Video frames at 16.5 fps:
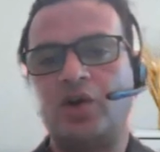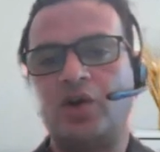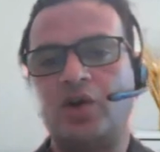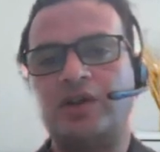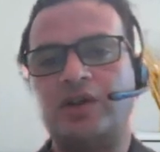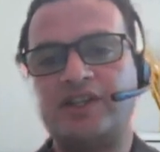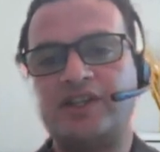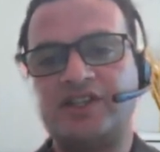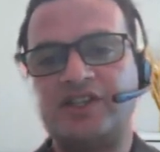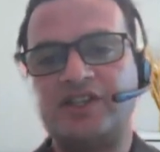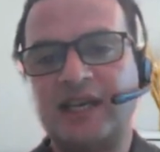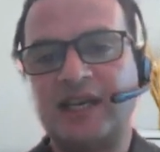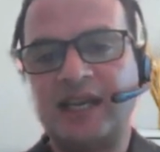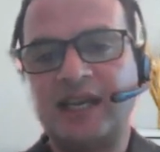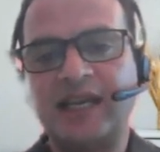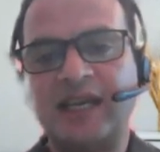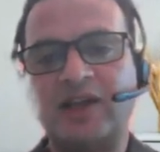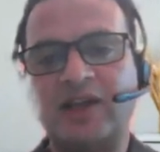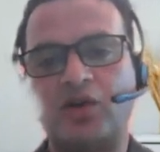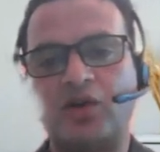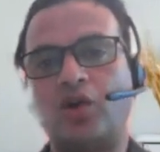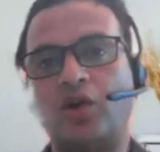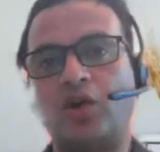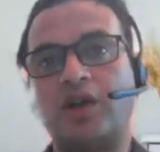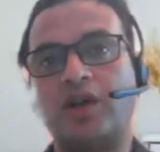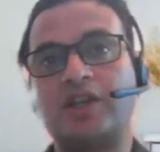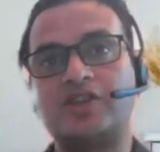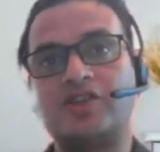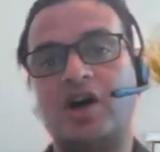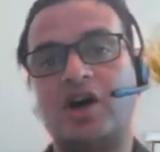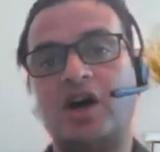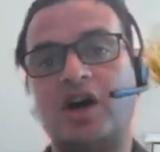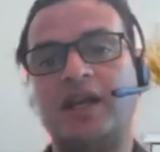order is delayed or order is
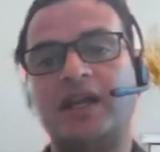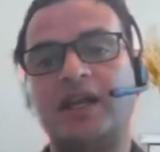not,